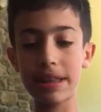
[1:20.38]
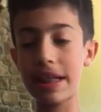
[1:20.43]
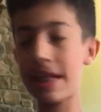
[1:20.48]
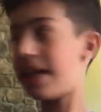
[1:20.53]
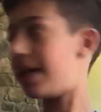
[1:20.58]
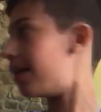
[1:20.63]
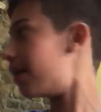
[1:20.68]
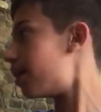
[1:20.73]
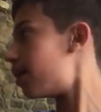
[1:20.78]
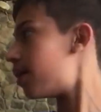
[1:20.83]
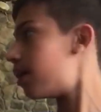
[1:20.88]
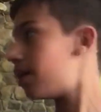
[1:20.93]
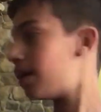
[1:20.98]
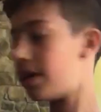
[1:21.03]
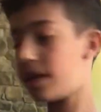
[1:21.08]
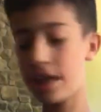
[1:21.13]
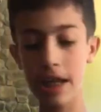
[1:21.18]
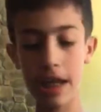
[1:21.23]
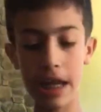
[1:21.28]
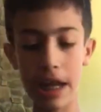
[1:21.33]
in
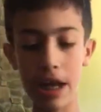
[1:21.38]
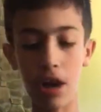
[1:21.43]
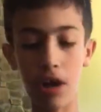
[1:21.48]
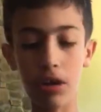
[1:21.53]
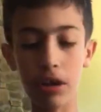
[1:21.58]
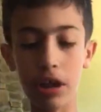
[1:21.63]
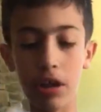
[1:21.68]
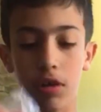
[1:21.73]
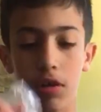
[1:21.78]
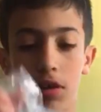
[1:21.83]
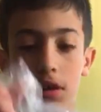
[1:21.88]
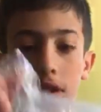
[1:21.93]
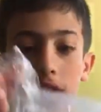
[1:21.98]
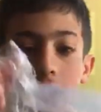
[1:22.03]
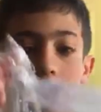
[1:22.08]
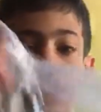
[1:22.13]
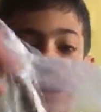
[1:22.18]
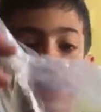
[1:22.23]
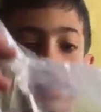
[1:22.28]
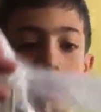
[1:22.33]
our little
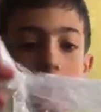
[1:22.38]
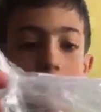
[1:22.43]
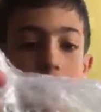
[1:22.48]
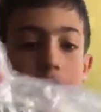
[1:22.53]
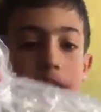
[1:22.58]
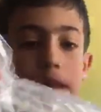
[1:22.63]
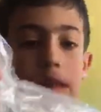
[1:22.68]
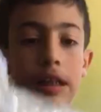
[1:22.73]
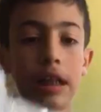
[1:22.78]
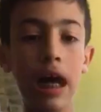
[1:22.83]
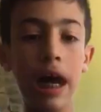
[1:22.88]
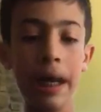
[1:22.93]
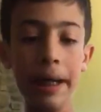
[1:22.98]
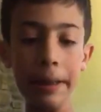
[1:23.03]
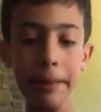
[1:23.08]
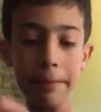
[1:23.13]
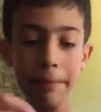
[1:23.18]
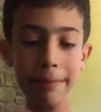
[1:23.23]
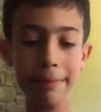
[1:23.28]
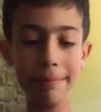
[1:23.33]

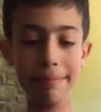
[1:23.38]
slime